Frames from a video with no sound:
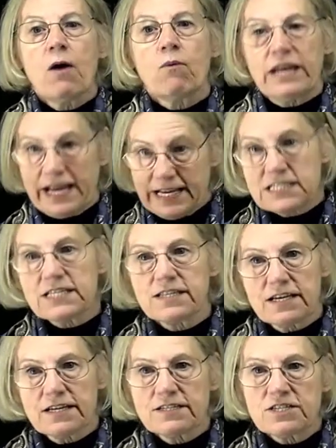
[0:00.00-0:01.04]
When I get to
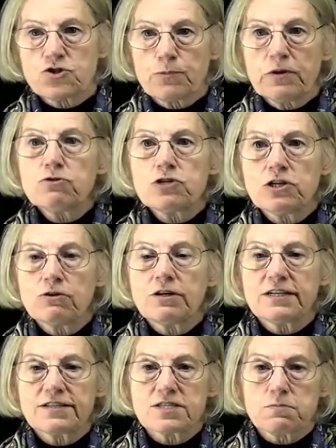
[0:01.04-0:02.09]
the distribution unit
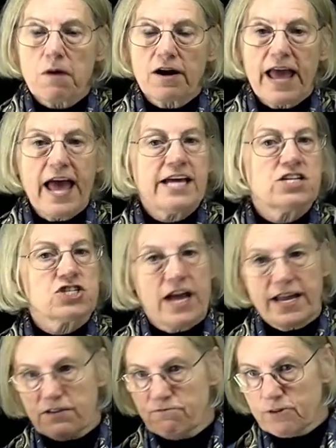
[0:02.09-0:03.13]
at the Smart Edge, I
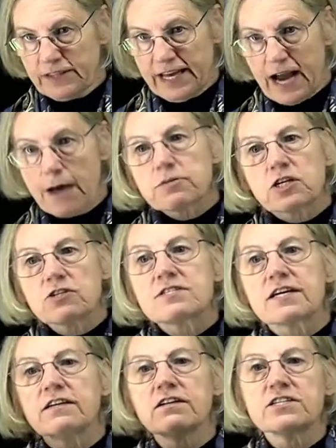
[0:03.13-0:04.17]
convert that optical
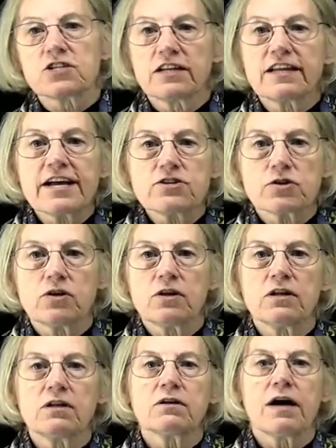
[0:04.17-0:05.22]
signal into
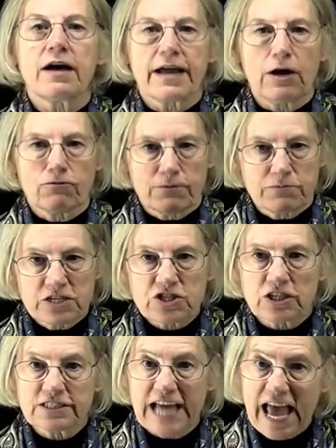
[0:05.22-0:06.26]
electrical, I go from
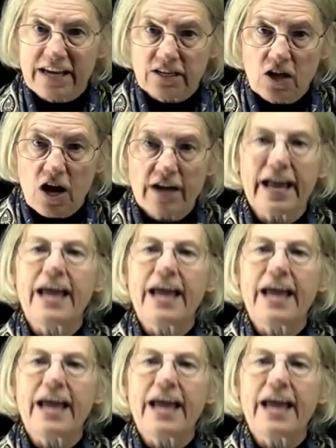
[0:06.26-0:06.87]
digital to analog,